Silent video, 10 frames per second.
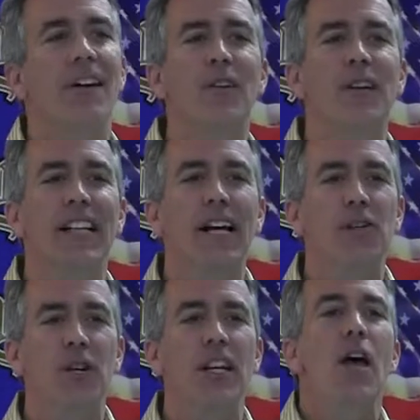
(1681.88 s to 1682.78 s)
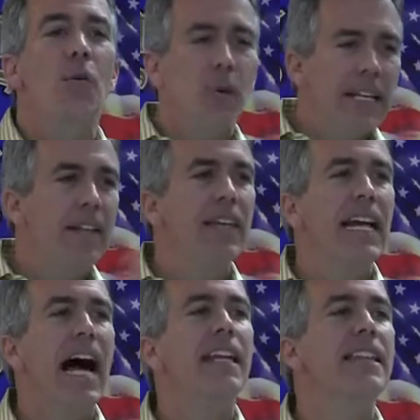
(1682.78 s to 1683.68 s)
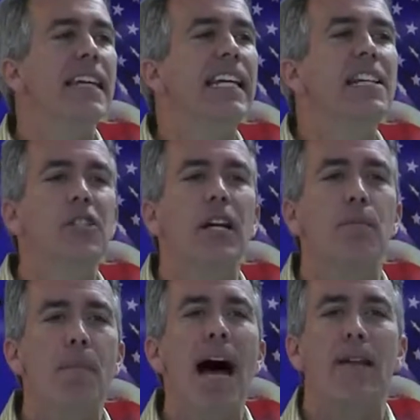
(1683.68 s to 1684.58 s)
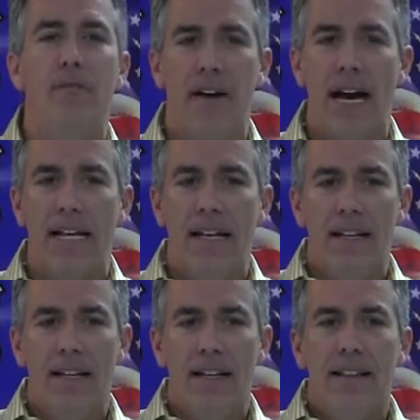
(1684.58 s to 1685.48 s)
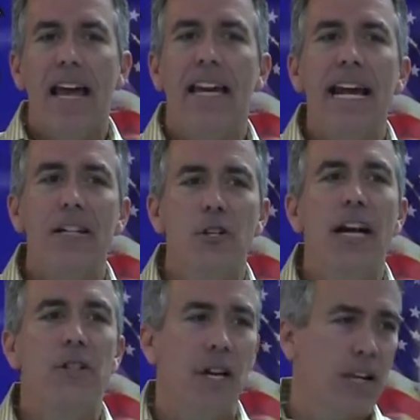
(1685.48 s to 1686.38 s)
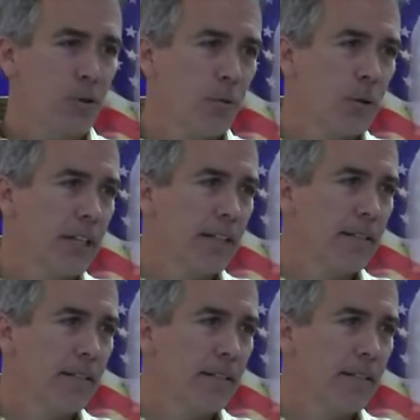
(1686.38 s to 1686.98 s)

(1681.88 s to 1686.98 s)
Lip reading: another election. What do you think? How do you think he's going to modify that HHS rule?